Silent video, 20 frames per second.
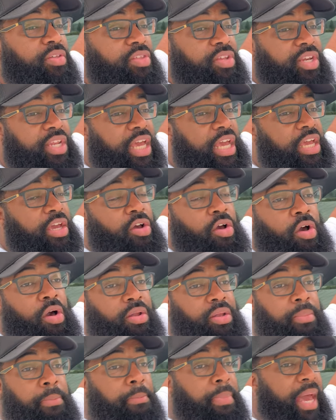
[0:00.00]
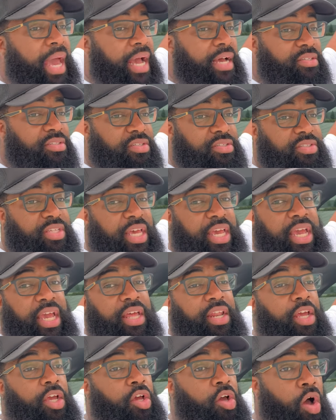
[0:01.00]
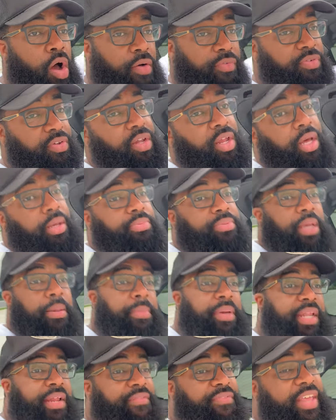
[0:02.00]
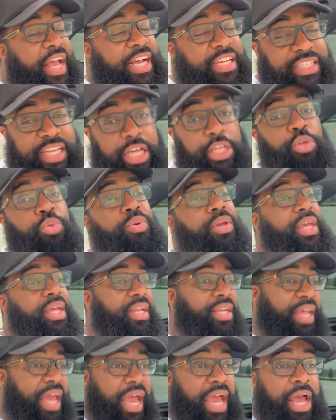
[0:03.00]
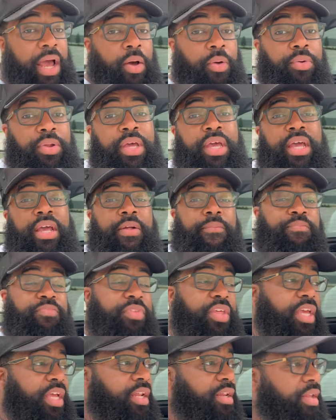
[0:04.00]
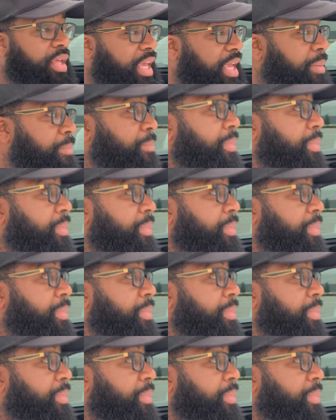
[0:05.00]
other day, you're hauling bags of sand and golf clubs. I mean, if that's how you get down, then it